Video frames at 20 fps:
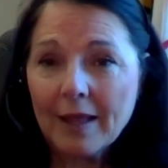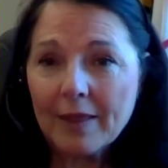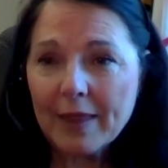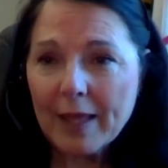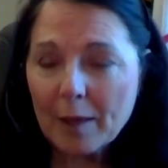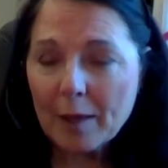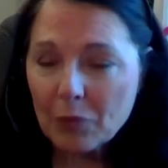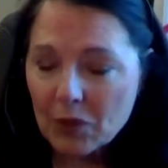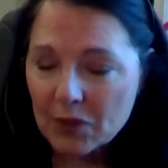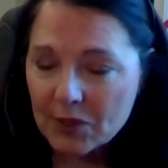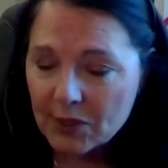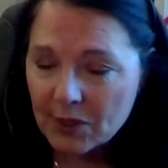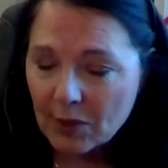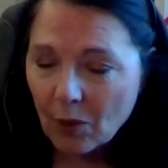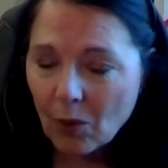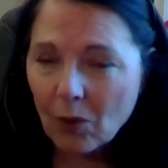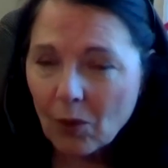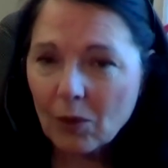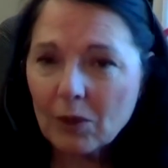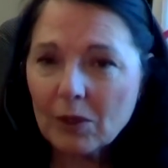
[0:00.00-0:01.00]
that puts a
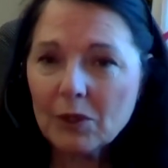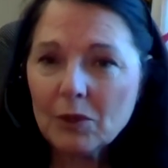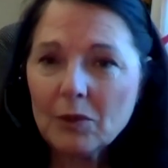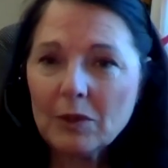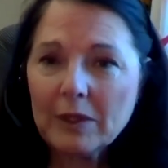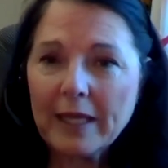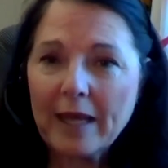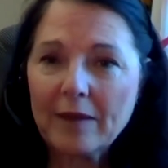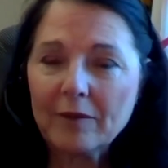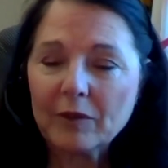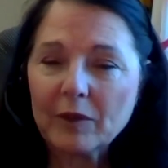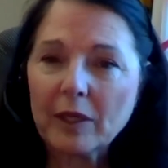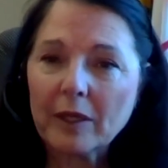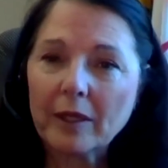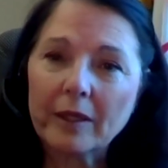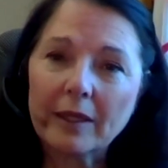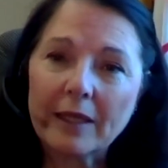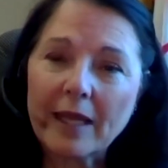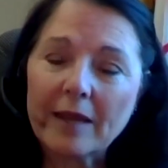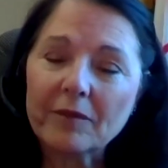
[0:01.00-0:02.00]
whole new
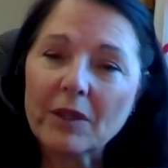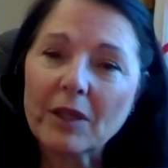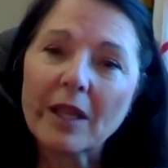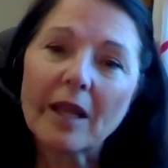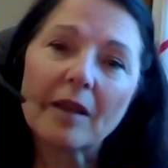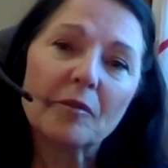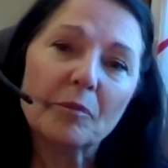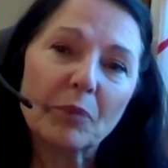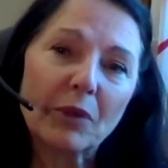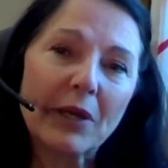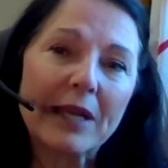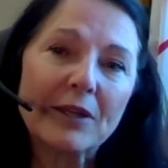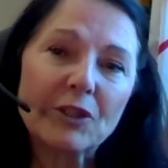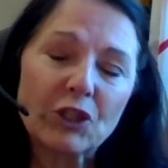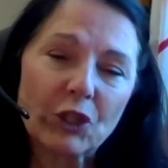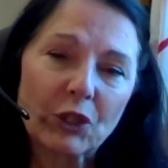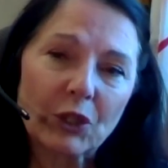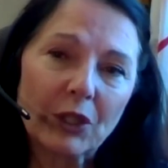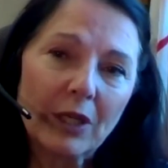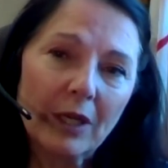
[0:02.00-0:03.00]
level of
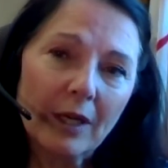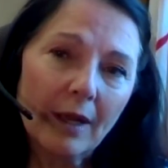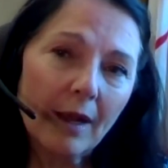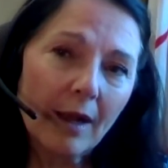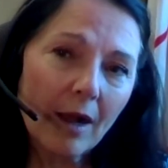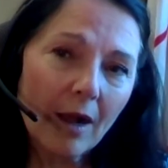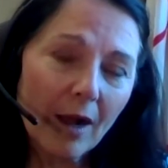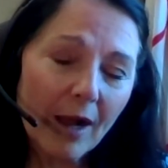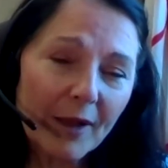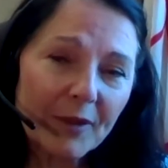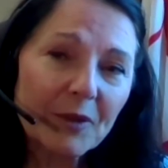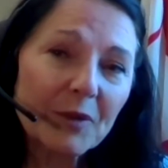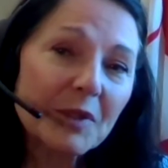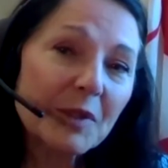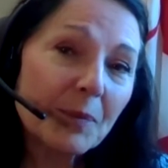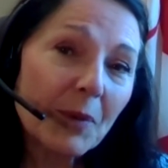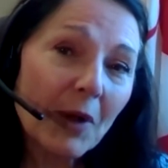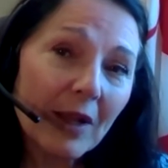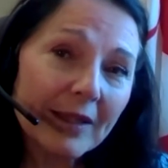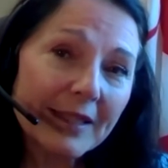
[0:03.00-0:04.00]
pressure on those
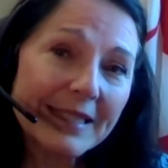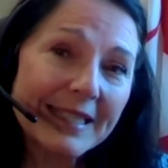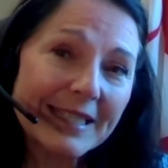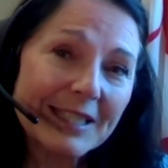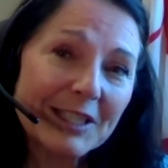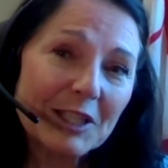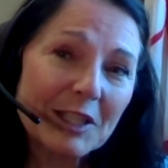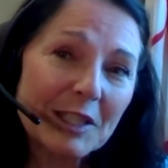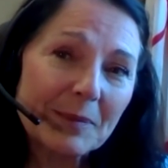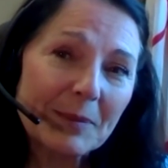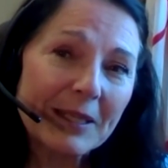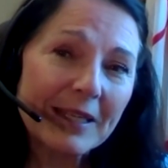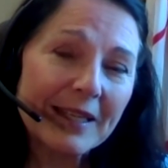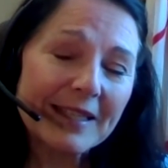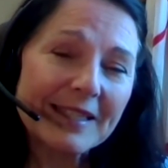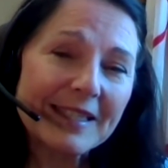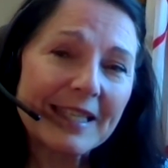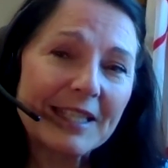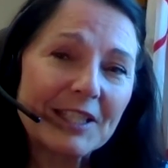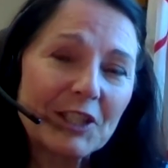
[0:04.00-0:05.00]
politicians,
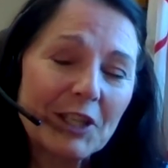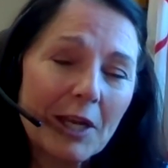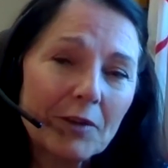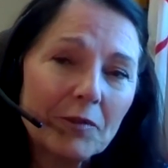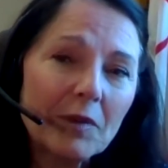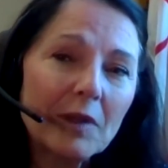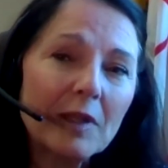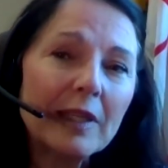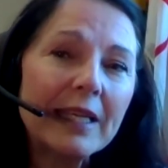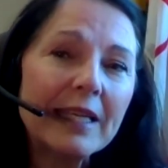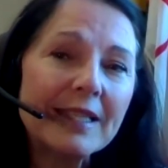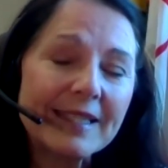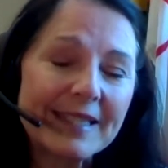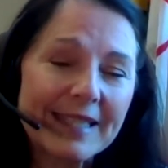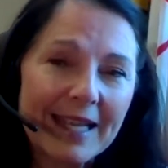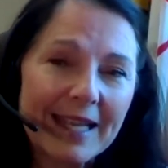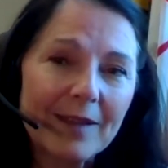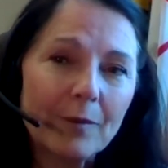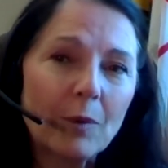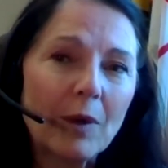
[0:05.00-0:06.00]
because they generally
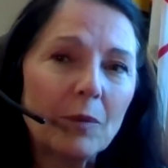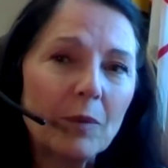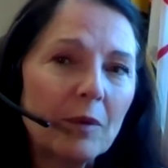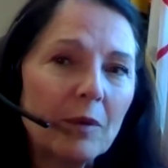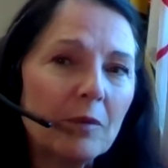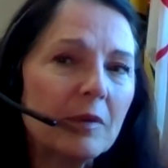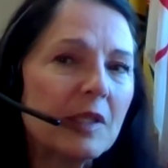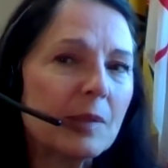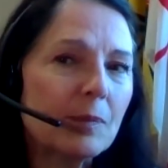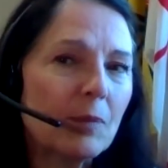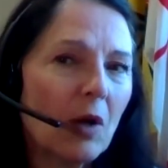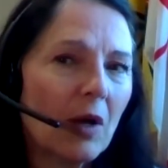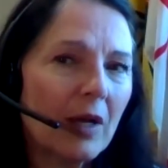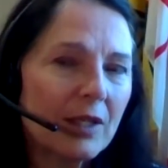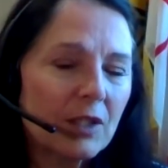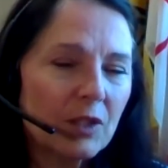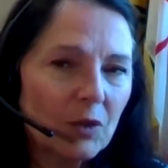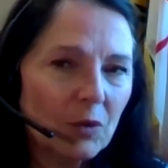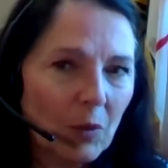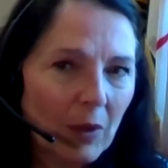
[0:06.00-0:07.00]
say, well, we
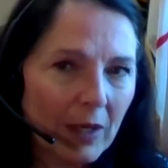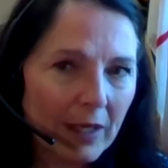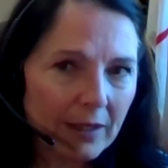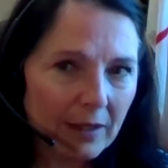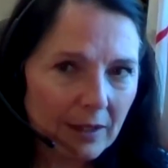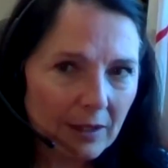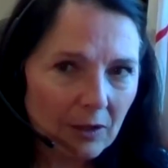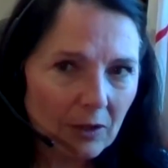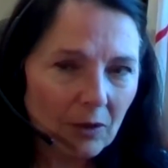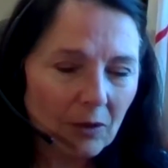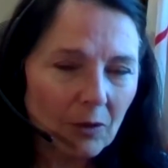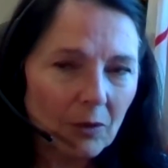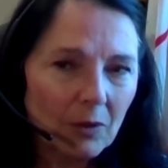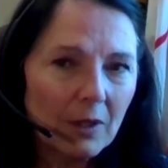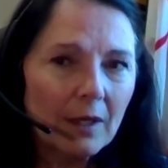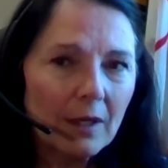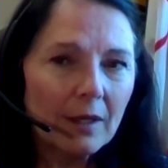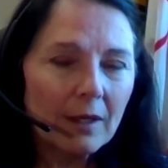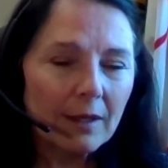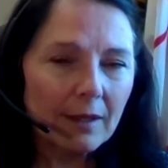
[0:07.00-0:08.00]
respond to what,
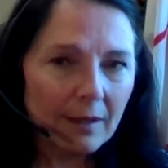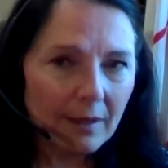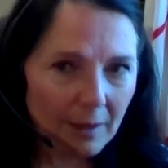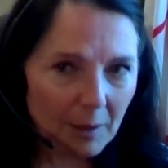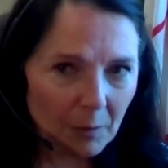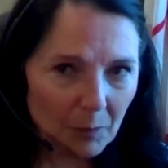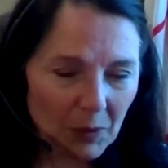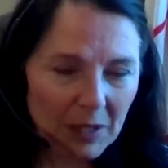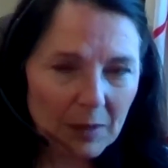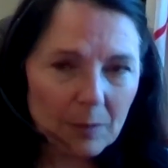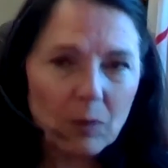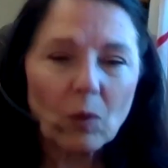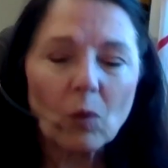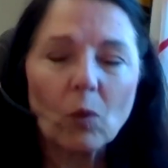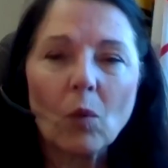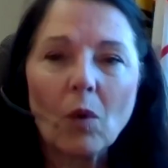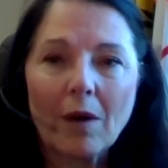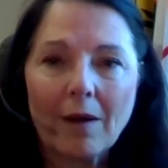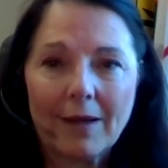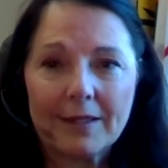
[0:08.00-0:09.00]
the people
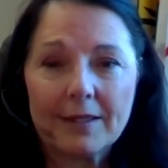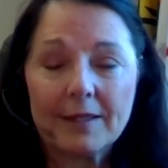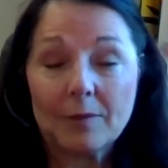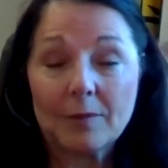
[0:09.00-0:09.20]
want.